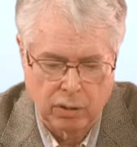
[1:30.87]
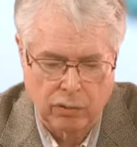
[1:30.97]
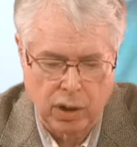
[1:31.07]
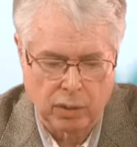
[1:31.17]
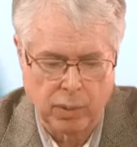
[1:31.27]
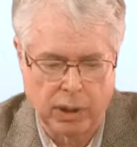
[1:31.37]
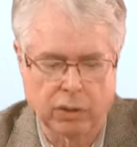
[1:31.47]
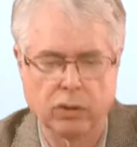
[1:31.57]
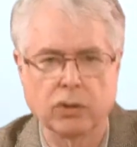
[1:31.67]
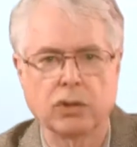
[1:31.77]
drug
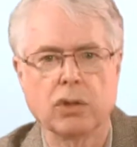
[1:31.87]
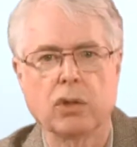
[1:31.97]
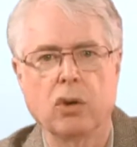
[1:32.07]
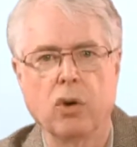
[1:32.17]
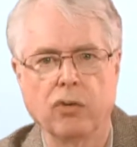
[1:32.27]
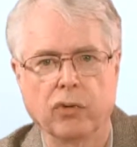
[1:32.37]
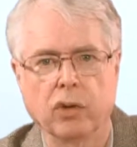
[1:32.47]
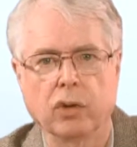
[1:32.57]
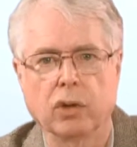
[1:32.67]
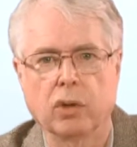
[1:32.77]
makers
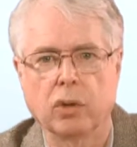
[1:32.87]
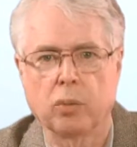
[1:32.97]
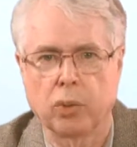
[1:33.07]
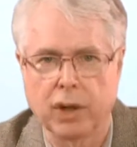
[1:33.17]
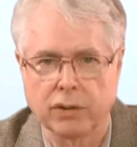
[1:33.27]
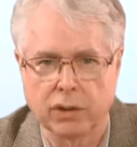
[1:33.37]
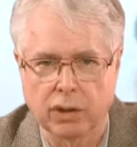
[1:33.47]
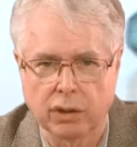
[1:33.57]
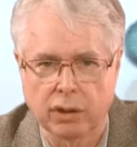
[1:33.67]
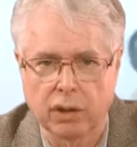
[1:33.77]
over
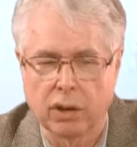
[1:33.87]
pricing.